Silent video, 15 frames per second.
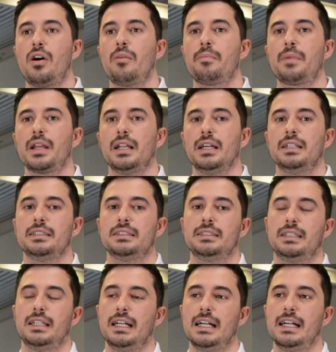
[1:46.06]
popular
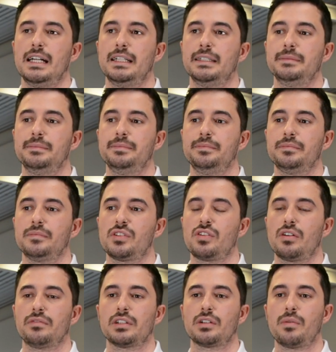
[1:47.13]

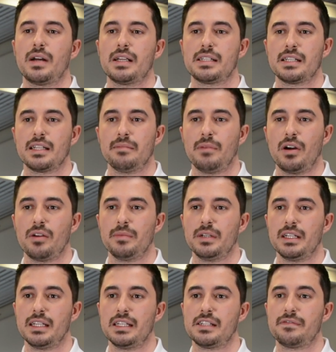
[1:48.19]
sort of requests at the
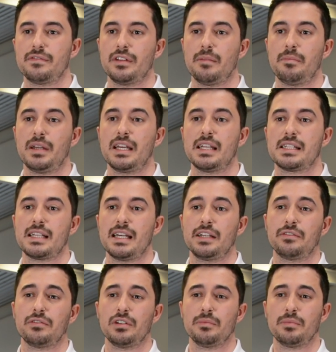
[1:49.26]
moment is for the PSA
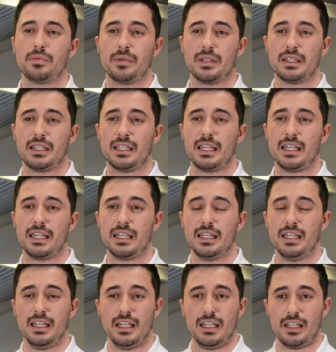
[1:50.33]
group with the
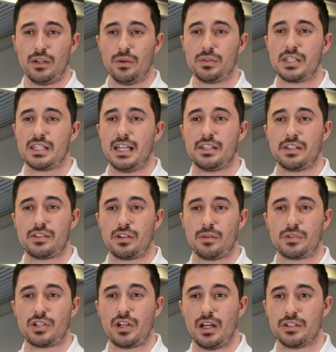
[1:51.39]
alternator
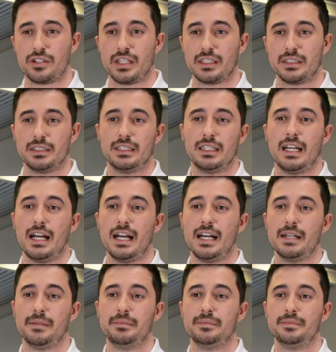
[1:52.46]
stops charging.
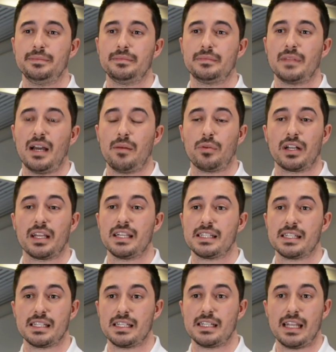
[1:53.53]
And what it
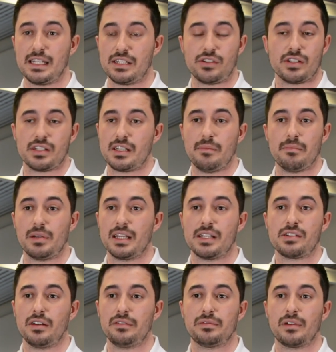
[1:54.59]
is it's just simply a
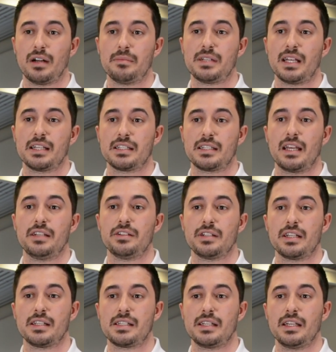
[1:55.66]
software update to the
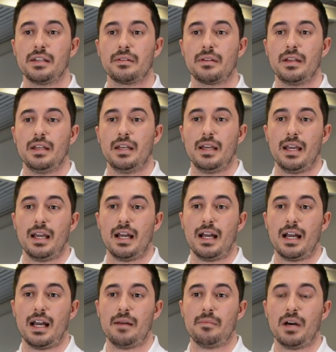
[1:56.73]
engine ECU.
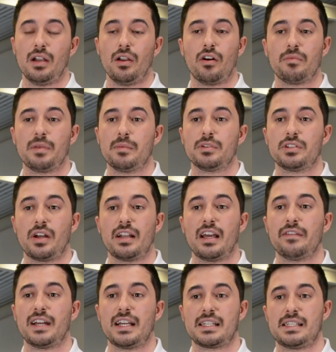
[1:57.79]
But a lot of people don't
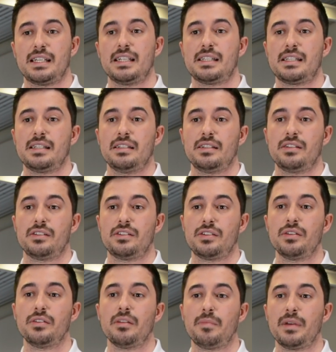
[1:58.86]
have access
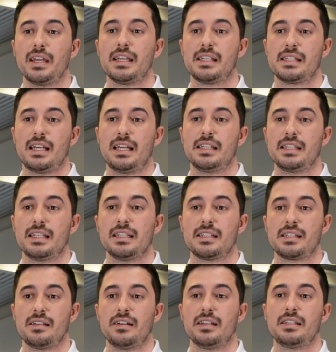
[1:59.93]
to the PSA dealer
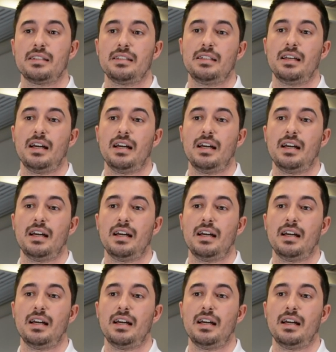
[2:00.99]
side,